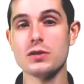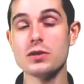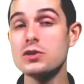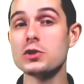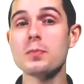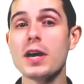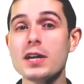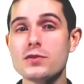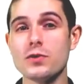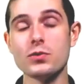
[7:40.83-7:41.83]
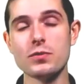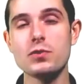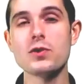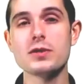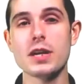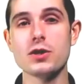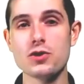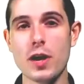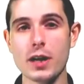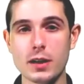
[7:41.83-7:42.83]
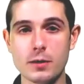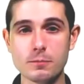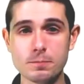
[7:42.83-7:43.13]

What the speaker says: such as page views, if you decide to track it.